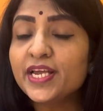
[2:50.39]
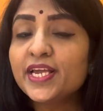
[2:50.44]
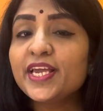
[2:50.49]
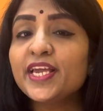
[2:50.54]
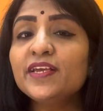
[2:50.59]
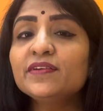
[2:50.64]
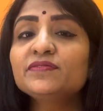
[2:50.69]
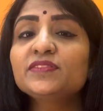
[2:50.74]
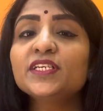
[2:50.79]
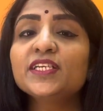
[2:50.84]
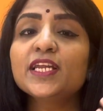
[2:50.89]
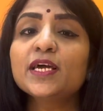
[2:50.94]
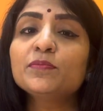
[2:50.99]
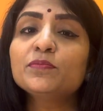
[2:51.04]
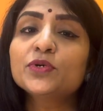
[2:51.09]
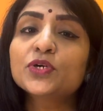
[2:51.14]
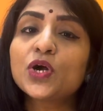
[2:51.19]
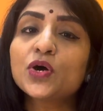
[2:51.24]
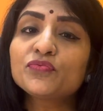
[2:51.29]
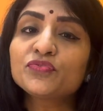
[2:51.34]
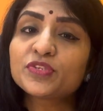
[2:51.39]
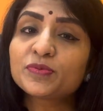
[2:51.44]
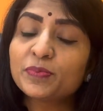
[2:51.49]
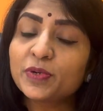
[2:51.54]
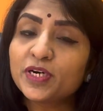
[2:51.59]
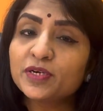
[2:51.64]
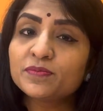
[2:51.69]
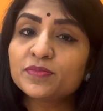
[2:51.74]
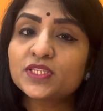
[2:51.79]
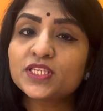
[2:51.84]
If the number of
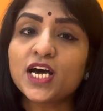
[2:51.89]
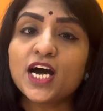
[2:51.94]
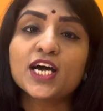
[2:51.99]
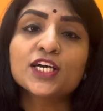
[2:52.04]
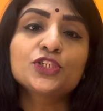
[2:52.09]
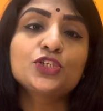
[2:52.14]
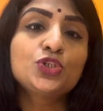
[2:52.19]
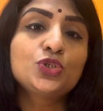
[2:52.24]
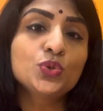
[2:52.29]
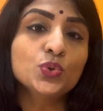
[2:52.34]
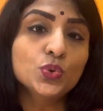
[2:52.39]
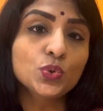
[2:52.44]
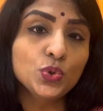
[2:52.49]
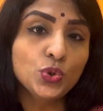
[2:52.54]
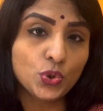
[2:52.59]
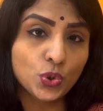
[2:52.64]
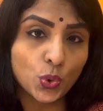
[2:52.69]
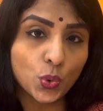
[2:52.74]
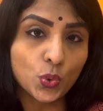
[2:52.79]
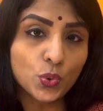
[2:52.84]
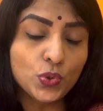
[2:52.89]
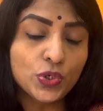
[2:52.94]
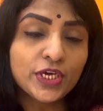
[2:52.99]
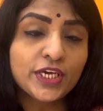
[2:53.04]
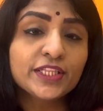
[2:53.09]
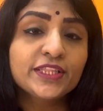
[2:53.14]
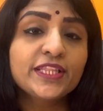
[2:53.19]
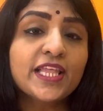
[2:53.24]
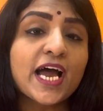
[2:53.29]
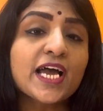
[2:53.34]
sperms are too low,
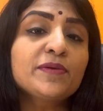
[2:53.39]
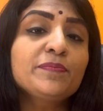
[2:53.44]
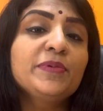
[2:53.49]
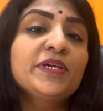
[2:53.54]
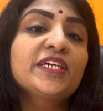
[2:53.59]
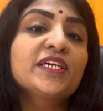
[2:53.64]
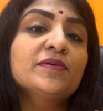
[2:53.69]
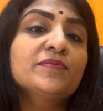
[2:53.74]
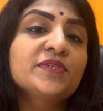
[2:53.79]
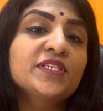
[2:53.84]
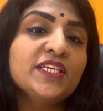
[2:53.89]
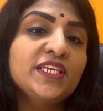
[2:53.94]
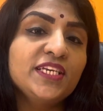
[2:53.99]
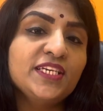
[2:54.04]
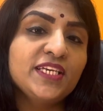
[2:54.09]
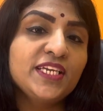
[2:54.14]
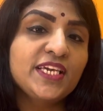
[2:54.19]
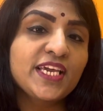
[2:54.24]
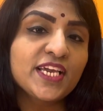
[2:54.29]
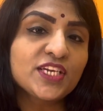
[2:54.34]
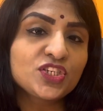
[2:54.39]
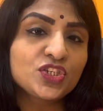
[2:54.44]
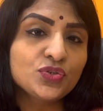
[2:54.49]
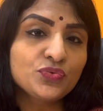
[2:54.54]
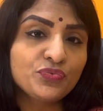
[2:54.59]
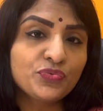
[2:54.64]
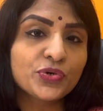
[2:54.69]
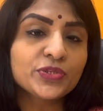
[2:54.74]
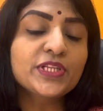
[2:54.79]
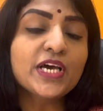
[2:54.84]
that becomes an indication
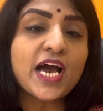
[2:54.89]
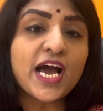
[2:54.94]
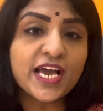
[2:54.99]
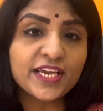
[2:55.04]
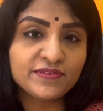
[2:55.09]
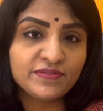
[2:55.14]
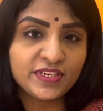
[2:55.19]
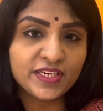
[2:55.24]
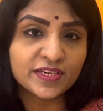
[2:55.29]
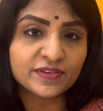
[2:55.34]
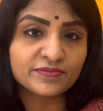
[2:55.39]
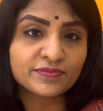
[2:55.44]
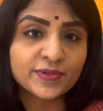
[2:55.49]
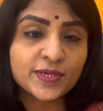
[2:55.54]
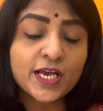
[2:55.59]
for the IVF.